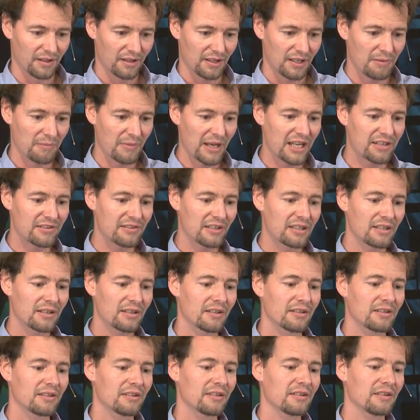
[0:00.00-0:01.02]
imagine
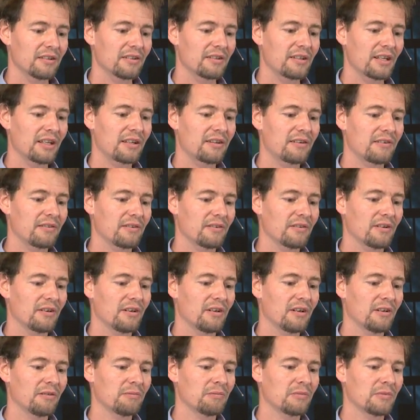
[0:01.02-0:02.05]
that
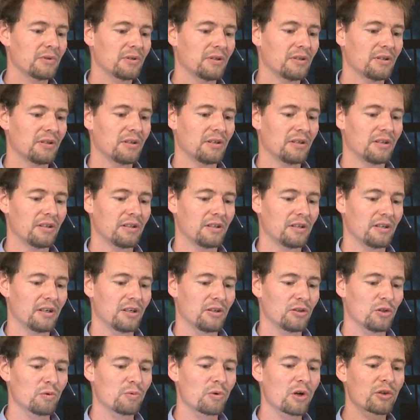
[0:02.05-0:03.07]
um,
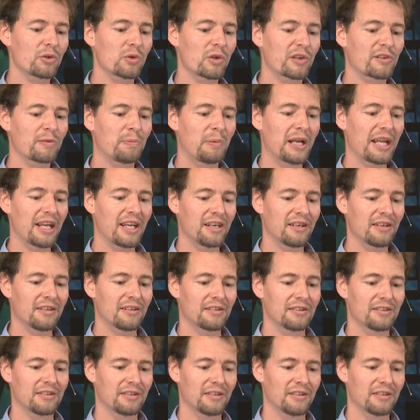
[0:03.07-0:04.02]
you want to explain